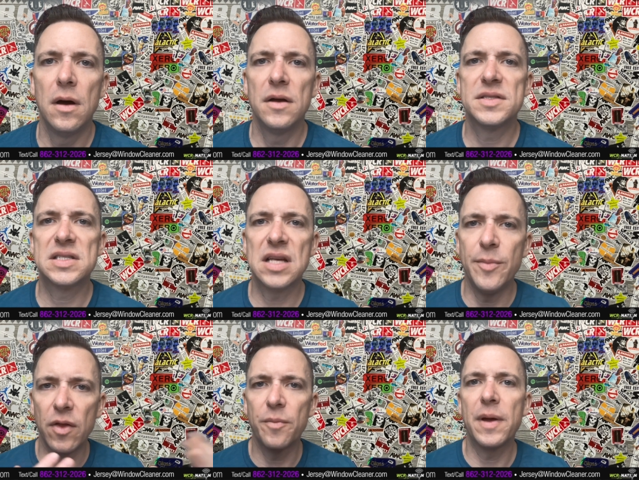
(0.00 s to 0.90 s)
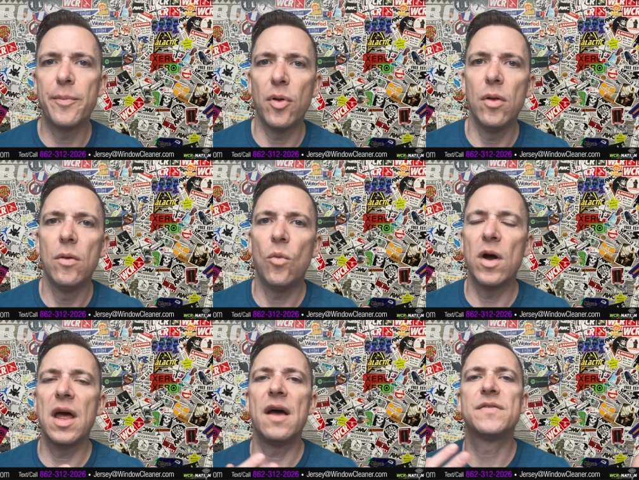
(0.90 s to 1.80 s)
Some other people
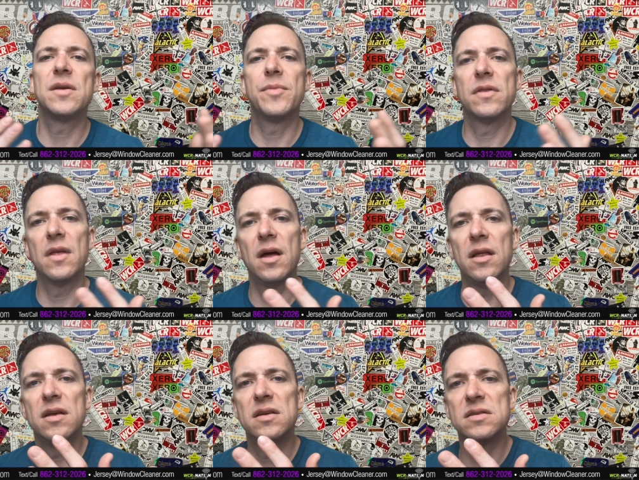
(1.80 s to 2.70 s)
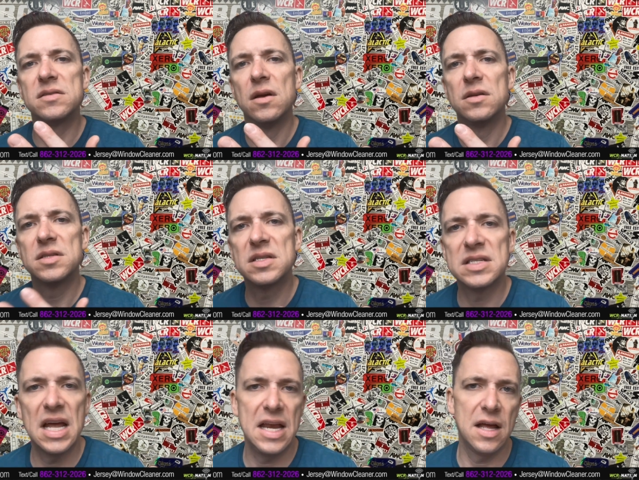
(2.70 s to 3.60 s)
want to have something that is
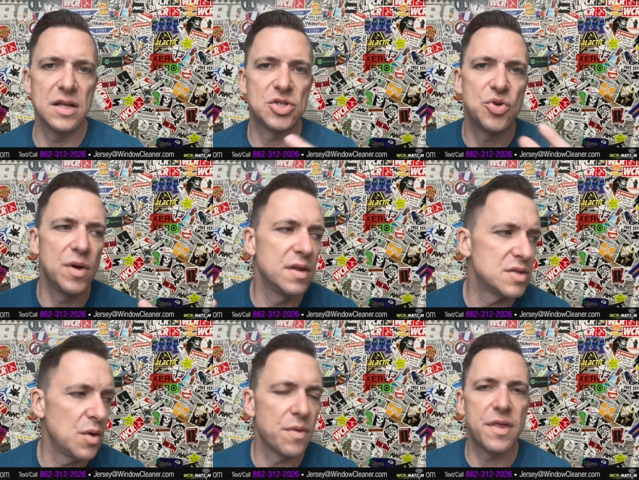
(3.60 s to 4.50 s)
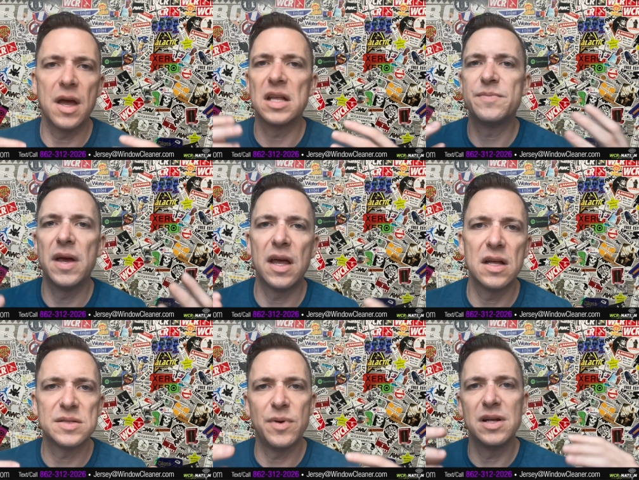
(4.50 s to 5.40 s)
sustaining, it's doing its own thing, it's making
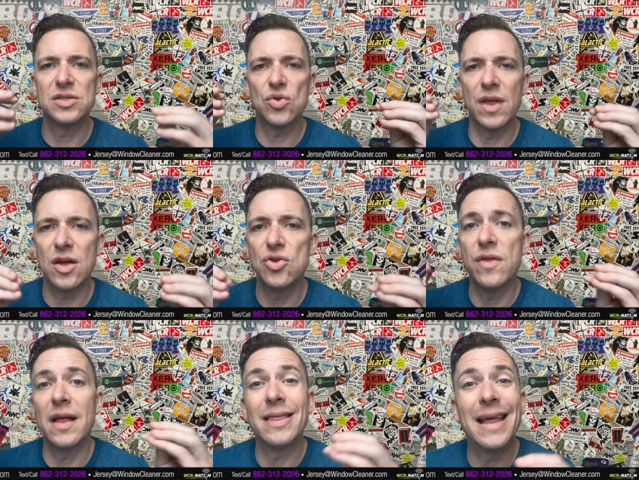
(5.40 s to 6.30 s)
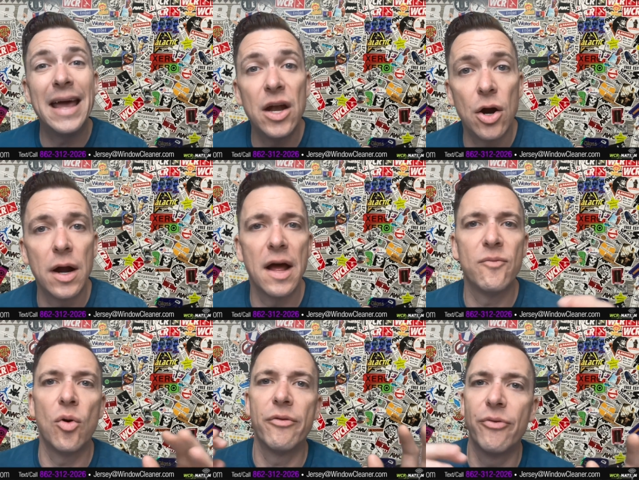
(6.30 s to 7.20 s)
its money, and so they can do that later and have
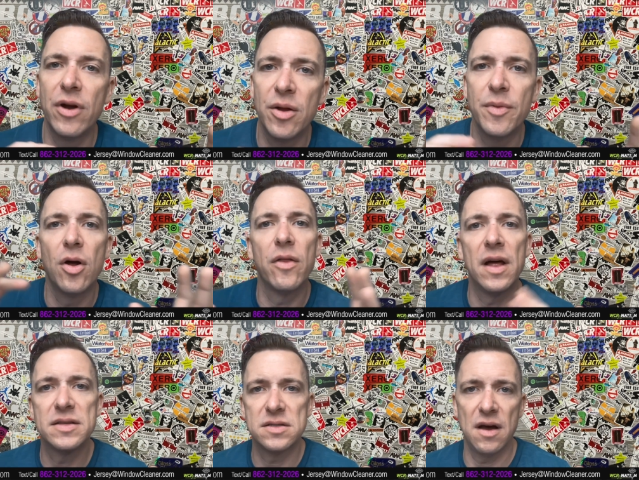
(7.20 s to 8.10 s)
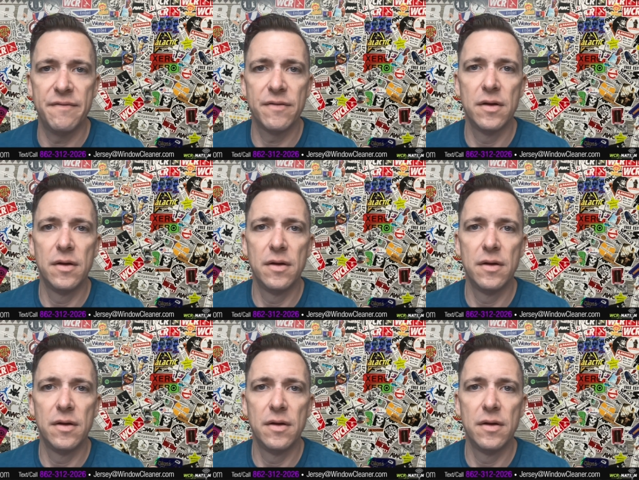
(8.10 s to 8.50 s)
more freedom and all that stuff.